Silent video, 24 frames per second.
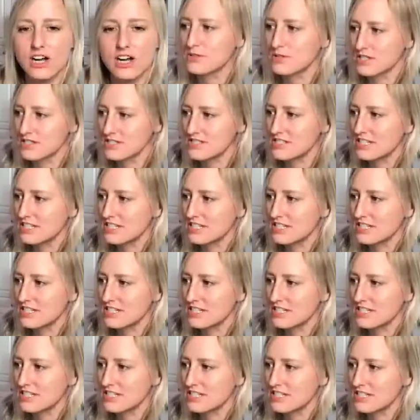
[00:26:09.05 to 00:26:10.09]
to see
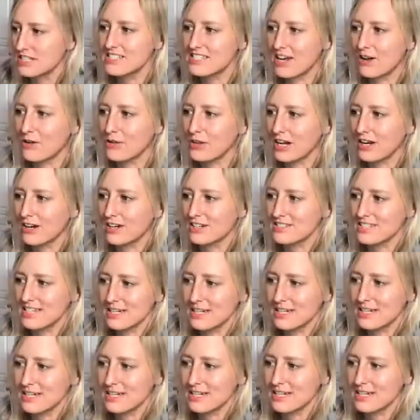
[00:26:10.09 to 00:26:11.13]
in this healthcare
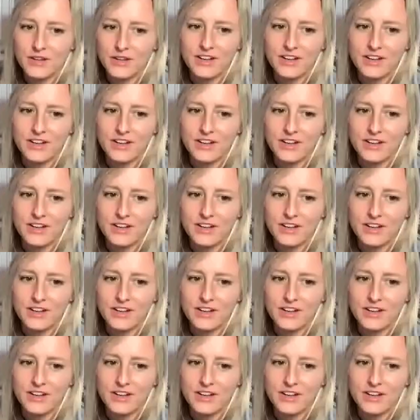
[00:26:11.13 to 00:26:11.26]
example.